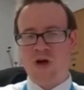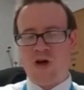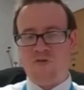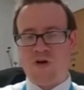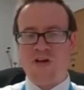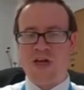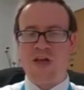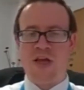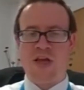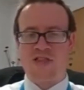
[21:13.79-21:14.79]
are very
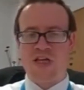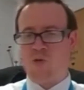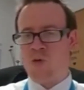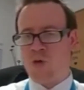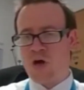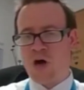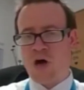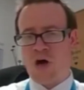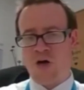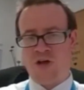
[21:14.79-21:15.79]
dedicated and will work
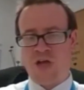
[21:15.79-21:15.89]
hard.